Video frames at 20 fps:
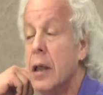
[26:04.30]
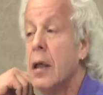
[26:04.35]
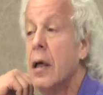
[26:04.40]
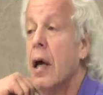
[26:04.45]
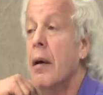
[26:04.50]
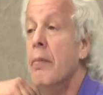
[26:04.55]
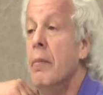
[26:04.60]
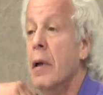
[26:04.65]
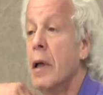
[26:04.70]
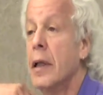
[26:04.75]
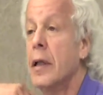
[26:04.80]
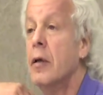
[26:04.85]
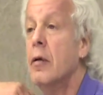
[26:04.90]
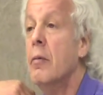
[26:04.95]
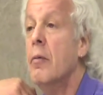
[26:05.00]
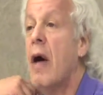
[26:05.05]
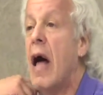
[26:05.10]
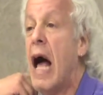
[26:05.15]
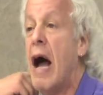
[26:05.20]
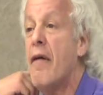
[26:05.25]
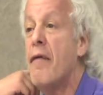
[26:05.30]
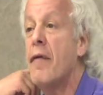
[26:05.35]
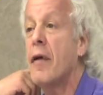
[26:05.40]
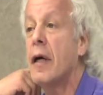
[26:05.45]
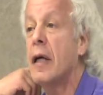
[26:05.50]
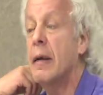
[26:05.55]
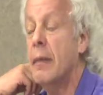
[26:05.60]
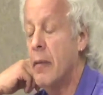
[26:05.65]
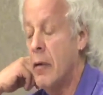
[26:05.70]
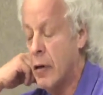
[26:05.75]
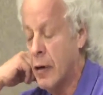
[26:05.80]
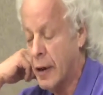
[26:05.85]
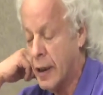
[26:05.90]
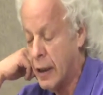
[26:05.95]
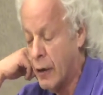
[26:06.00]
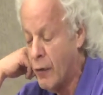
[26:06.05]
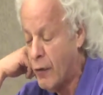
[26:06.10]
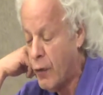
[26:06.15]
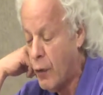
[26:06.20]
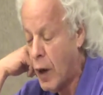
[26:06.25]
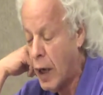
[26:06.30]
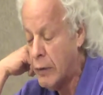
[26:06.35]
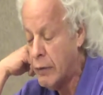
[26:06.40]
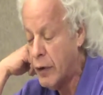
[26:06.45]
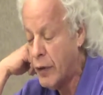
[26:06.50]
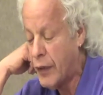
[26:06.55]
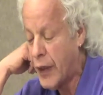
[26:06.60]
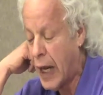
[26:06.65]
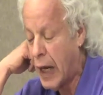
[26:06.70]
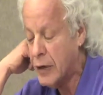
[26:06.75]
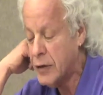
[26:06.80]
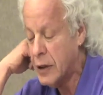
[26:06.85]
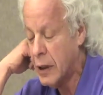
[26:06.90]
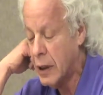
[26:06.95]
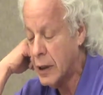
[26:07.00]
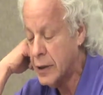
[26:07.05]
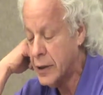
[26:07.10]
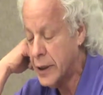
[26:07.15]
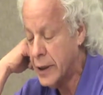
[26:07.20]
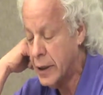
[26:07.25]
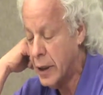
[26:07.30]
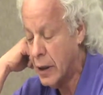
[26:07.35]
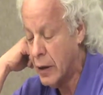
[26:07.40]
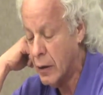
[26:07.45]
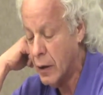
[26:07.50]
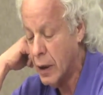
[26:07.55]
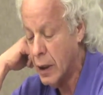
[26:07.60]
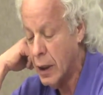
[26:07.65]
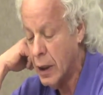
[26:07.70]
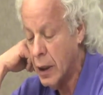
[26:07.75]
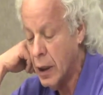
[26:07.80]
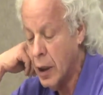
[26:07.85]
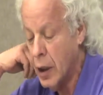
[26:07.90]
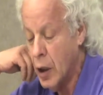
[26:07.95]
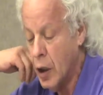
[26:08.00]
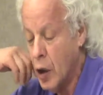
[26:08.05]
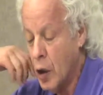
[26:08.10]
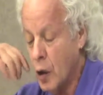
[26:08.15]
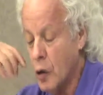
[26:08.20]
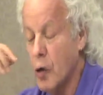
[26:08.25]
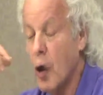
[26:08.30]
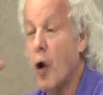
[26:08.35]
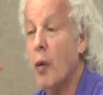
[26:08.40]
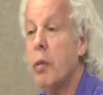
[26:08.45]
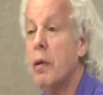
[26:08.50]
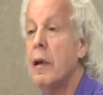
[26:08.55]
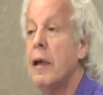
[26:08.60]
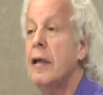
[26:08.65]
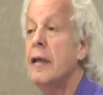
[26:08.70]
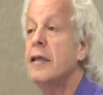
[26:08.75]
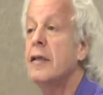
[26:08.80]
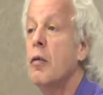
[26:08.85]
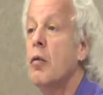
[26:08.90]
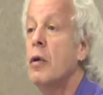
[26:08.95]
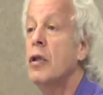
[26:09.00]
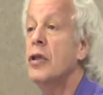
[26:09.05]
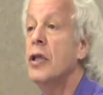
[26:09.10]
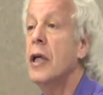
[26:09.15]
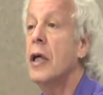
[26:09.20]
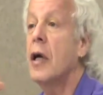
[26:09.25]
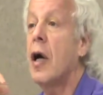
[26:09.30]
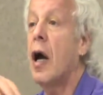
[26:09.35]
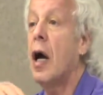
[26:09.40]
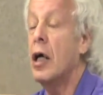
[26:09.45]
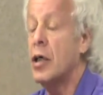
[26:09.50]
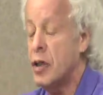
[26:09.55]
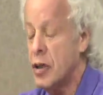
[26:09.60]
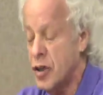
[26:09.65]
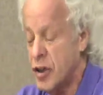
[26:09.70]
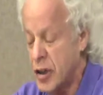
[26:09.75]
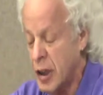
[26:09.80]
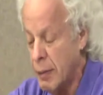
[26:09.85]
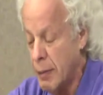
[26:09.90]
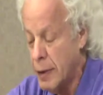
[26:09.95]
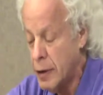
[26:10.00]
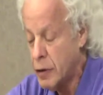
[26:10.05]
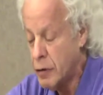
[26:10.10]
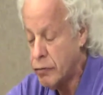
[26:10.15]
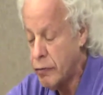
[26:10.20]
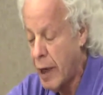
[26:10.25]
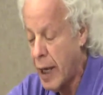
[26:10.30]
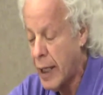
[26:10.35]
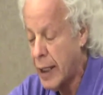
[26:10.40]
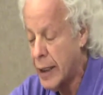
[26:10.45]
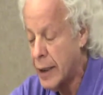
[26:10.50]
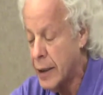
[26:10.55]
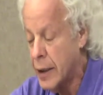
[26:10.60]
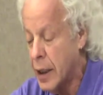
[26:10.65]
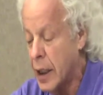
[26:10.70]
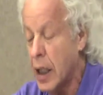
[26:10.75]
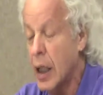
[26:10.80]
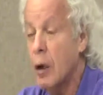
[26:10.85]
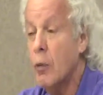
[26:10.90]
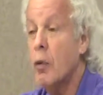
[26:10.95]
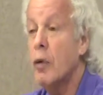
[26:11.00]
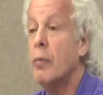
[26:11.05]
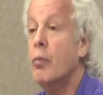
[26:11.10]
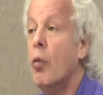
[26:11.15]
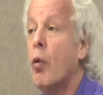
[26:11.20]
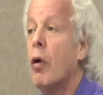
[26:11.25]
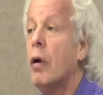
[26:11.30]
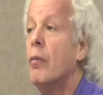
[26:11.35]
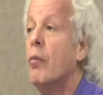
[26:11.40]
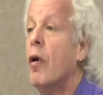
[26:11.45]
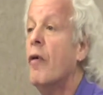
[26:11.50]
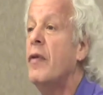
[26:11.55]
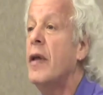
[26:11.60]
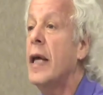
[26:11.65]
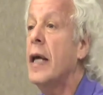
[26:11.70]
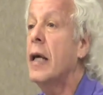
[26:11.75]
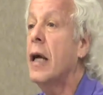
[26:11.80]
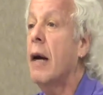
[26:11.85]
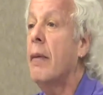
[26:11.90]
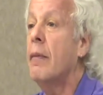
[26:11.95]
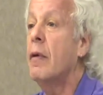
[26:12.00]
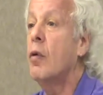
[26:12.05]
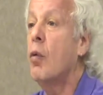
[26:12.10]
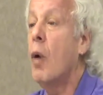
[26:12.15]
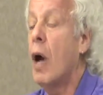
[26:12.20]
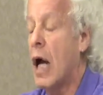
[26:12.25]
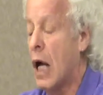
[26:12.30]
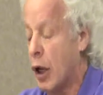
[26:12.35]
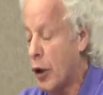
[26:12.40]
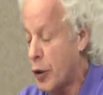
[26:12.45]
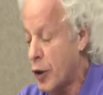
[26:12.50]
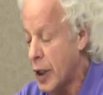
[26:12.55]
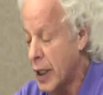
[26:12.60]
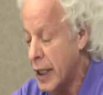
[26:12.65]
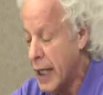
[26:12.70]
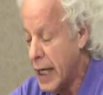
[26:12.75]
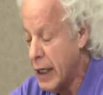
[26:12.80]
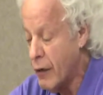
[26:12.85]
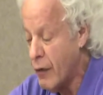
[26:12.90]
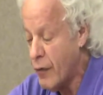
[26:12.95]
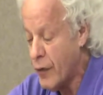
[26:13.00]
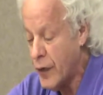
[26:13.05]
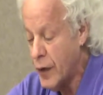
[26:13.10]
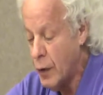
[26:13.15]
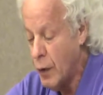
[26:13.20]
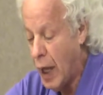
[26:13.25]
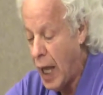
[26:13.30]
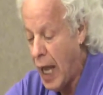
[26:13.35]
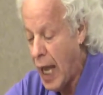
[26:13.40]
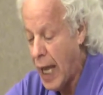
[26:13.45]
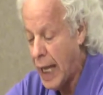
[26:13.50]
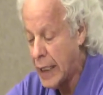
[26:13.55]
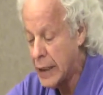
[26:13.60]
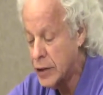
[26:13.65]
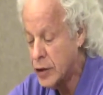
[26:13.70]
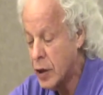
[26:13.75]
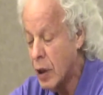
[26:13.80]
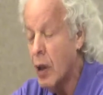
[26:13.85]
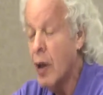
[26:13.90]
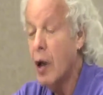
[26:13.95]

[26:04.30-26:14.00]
1 million whom are African American and 400,000 Latino. Globally, we see a similar trend with more and more of the income and wealth in a few hands,